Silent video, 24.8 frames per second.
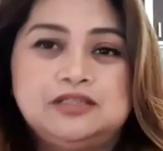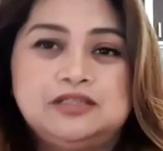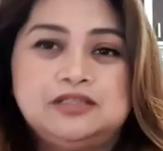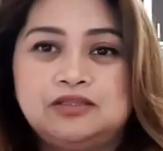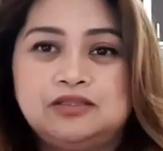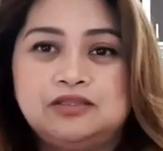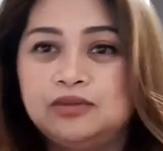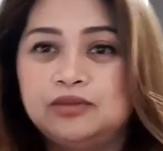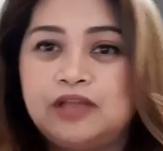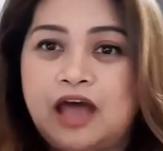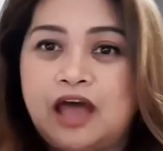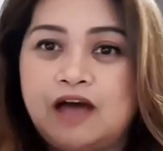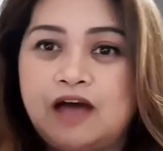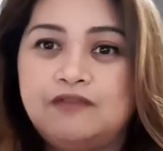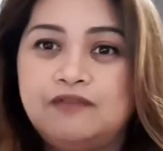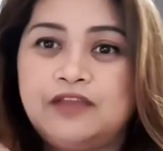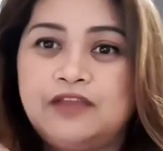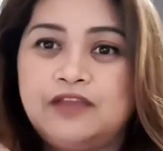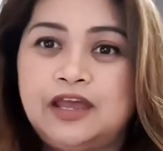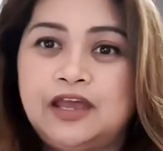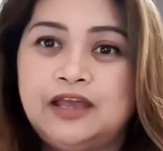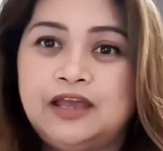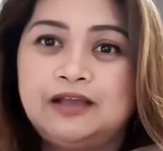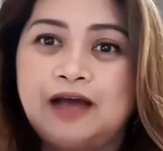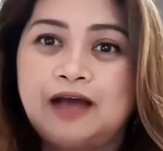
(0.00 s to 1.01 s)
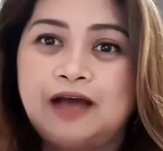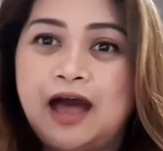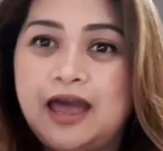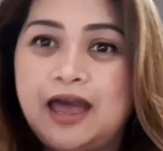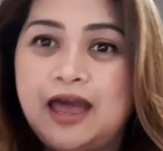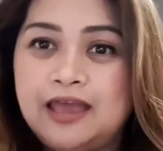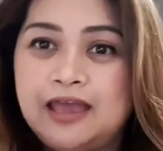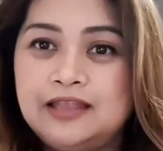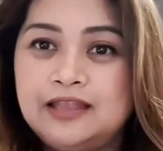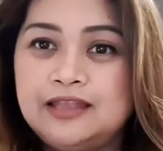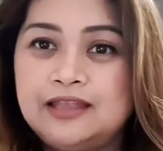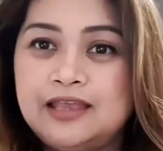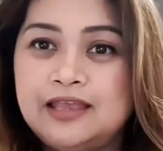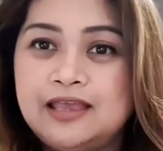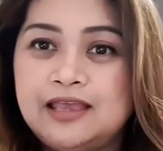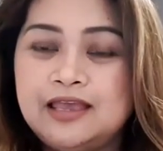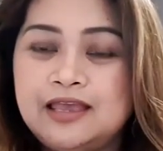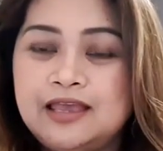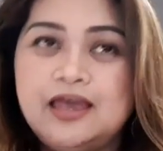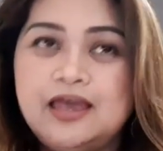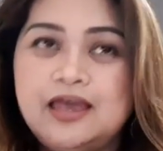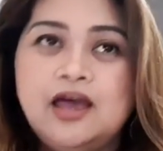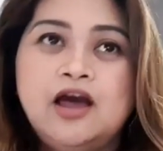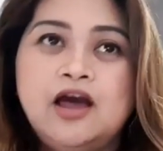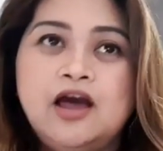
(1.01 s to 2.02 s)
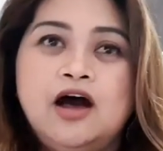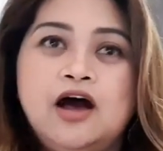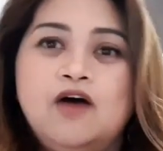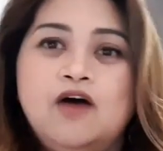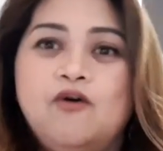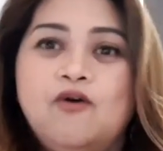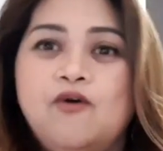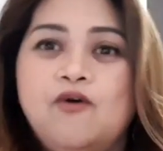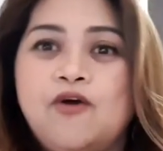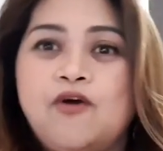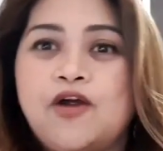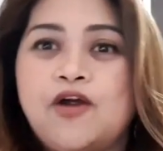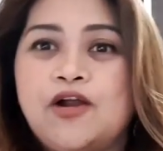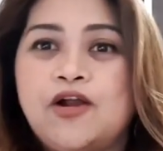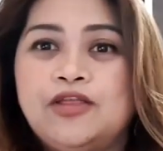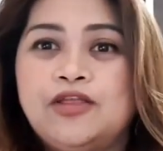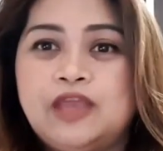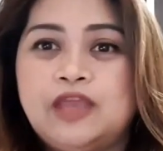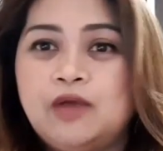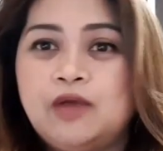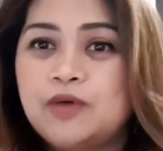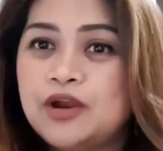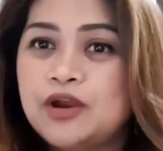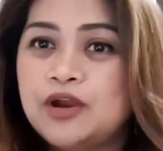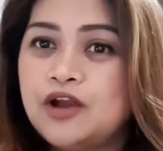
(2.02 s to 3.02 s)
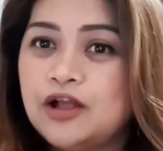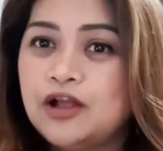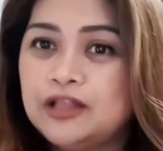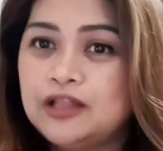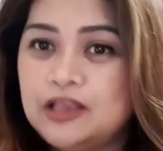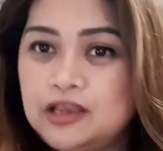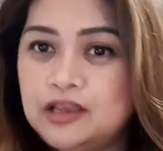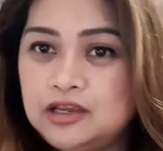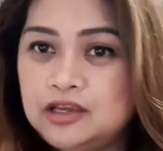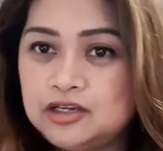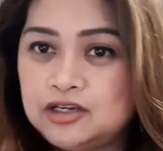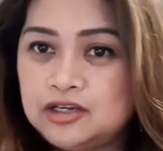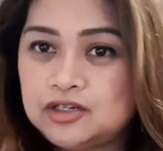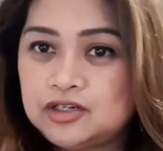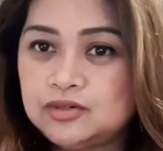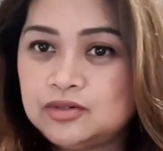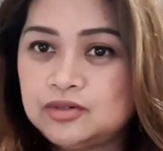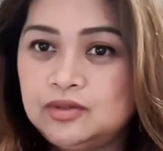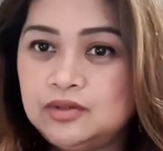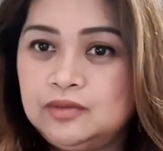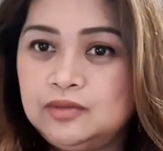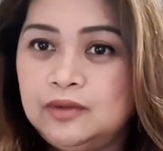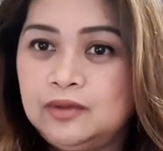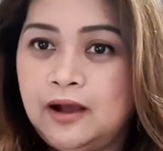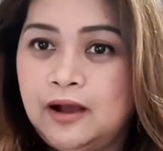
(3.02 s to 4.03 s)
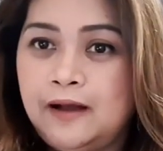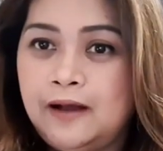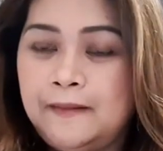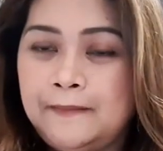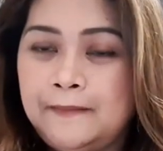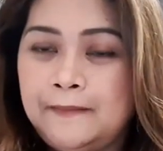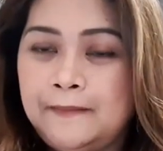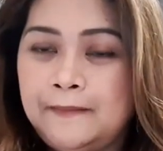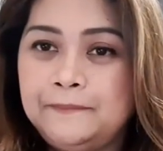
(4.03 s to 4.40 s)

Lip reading: don't have like ID, or they were not issued like